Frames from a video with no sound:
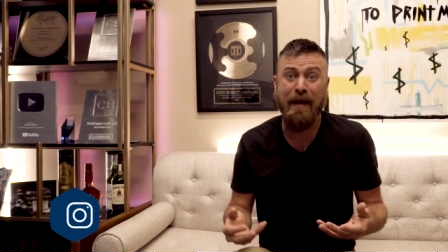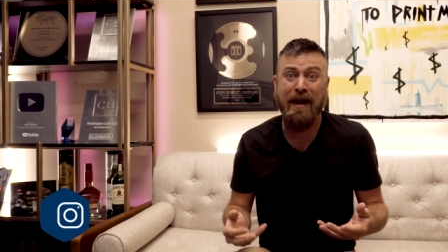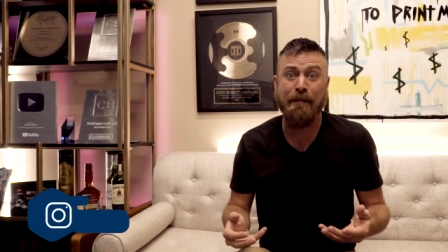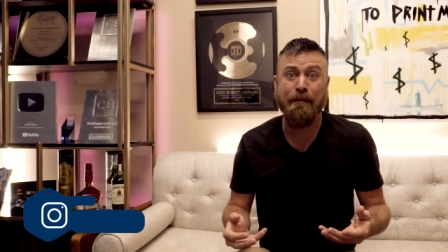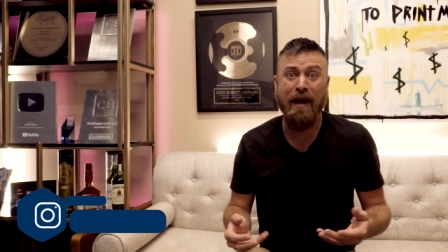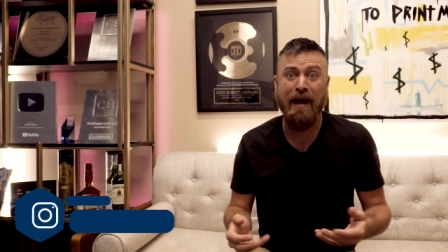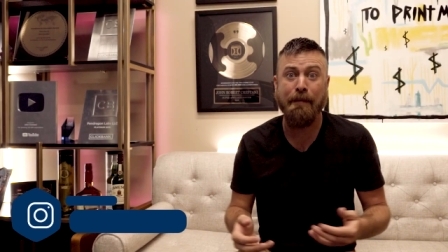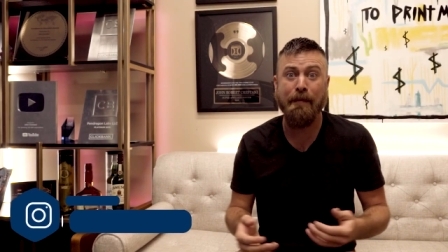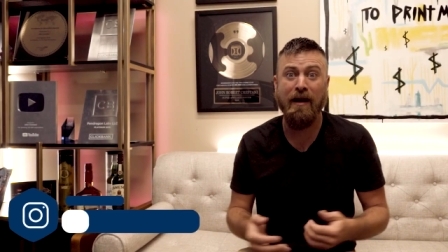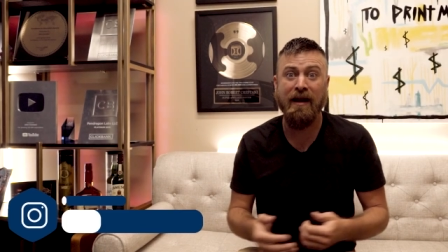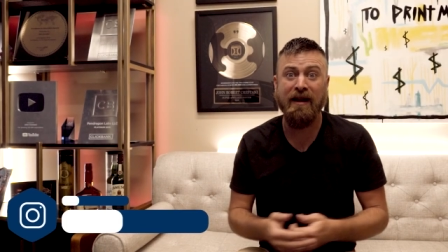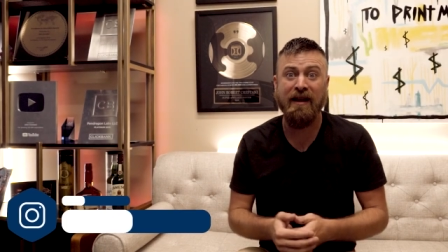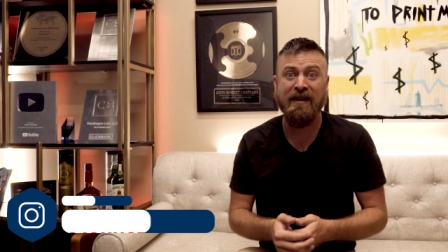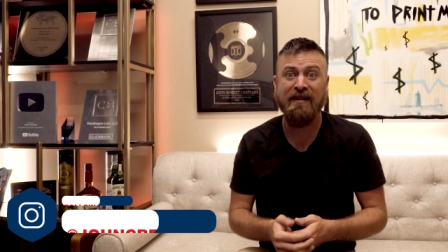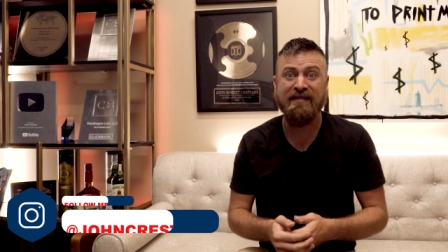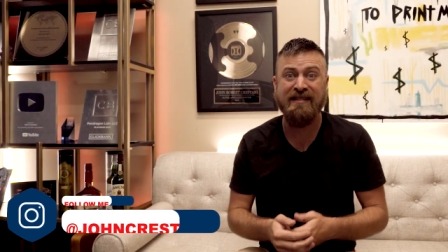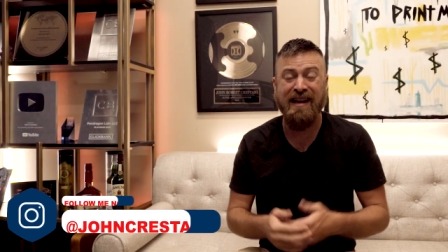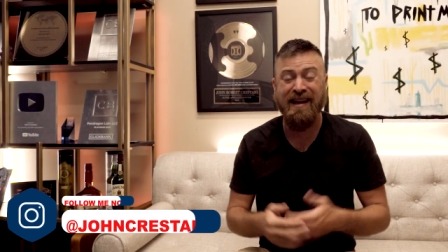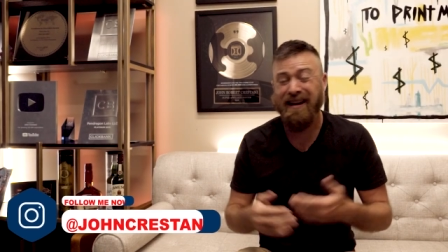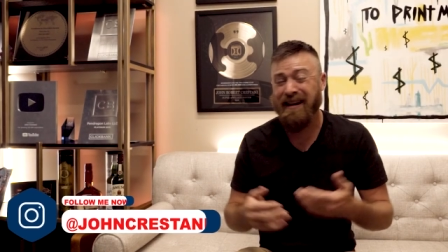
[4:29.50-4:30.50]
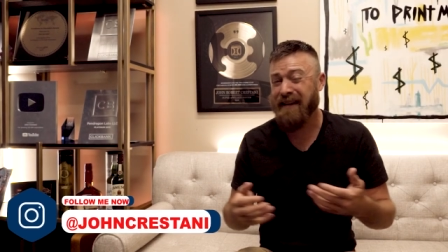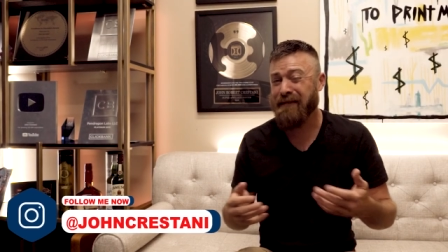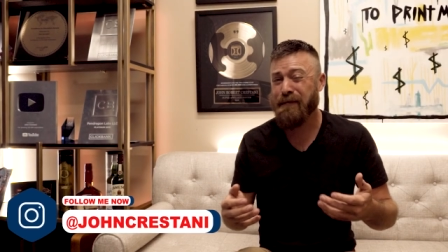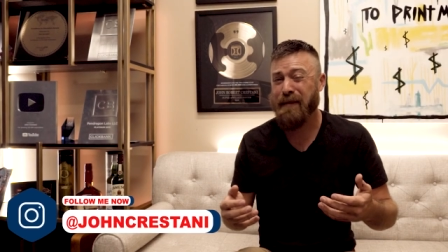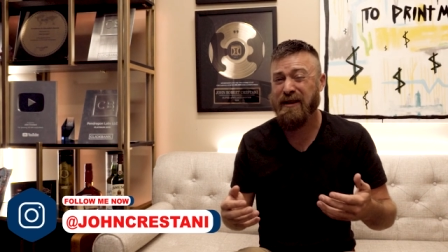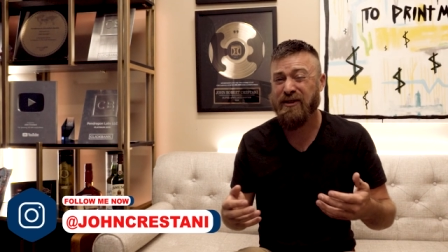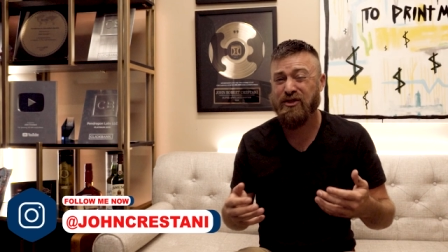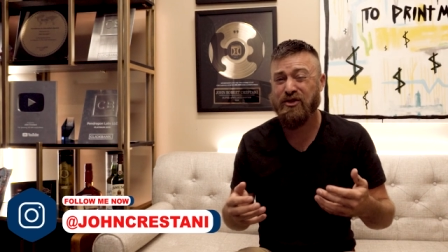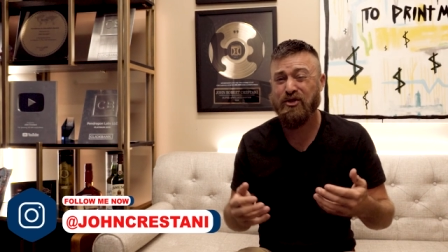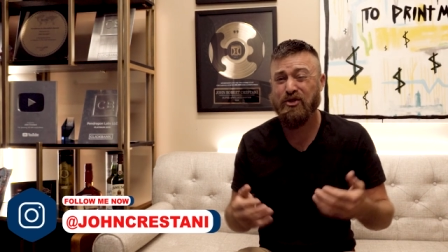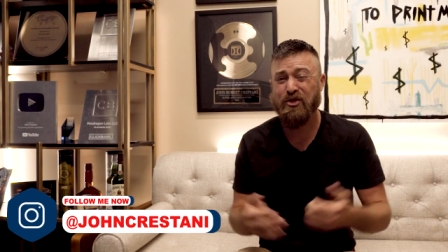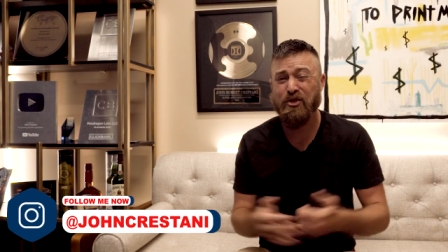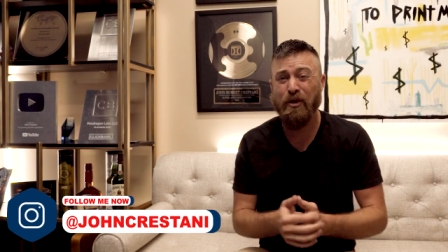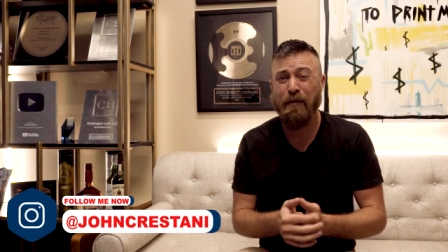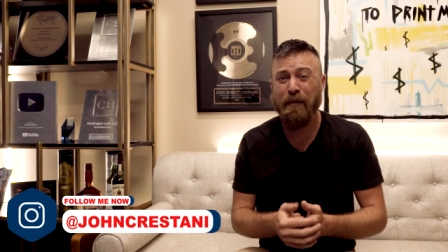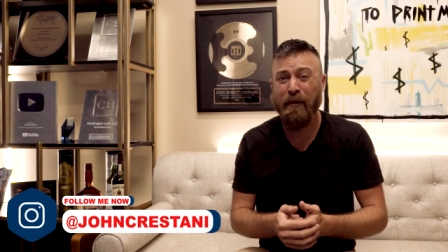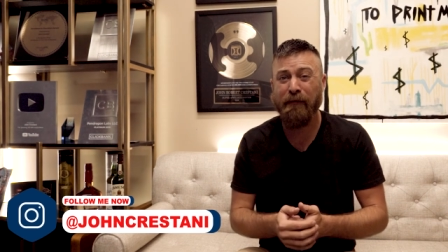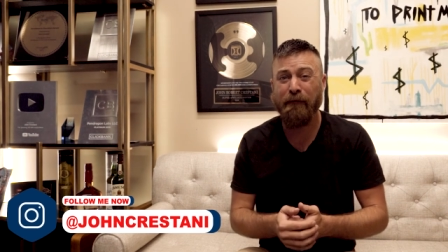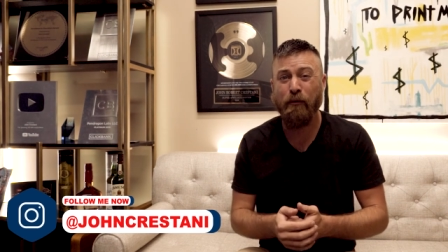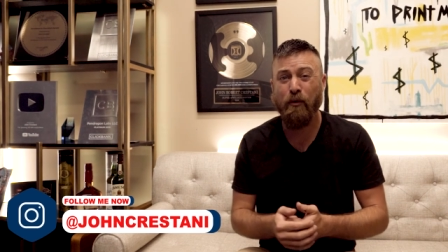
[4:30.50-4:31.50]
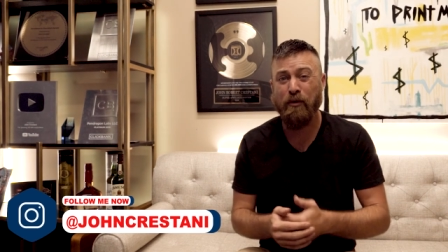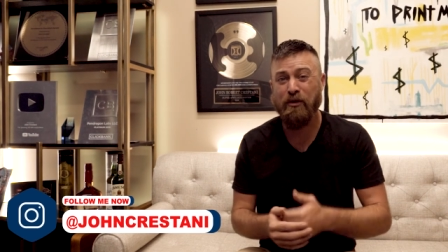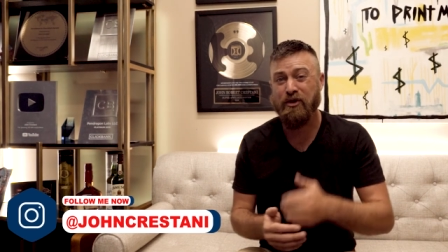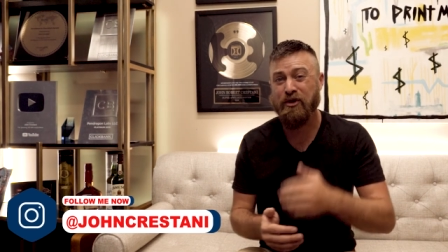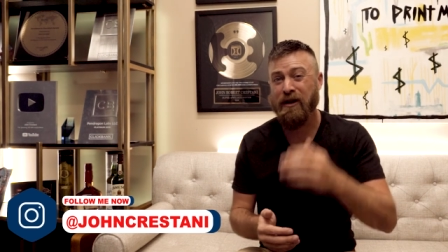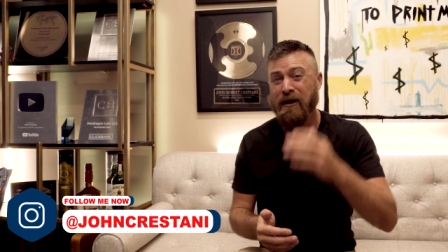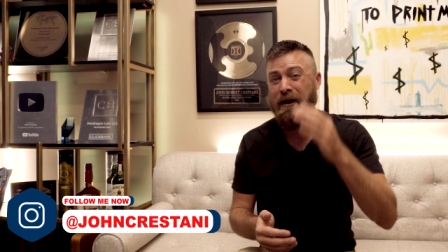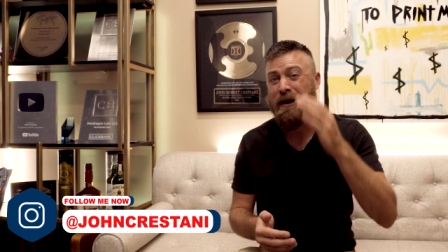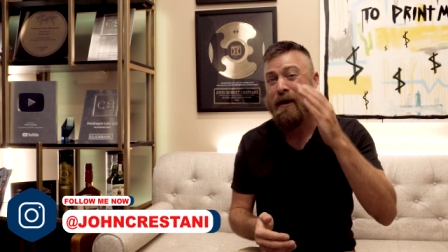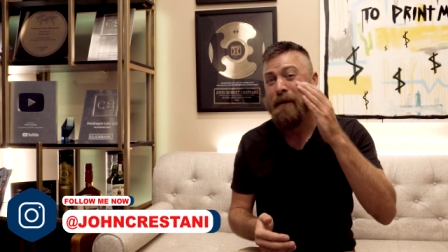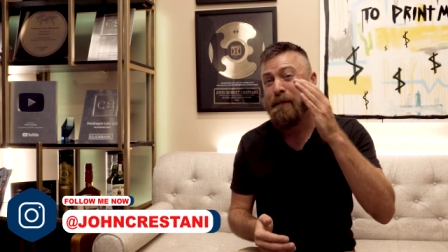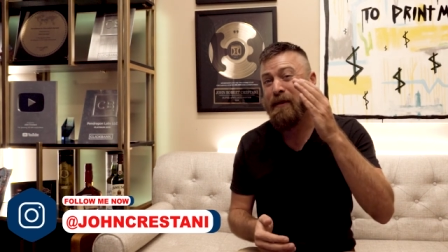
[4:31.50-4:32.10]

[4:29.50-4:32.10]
made my money in tech and I've been super fortunate,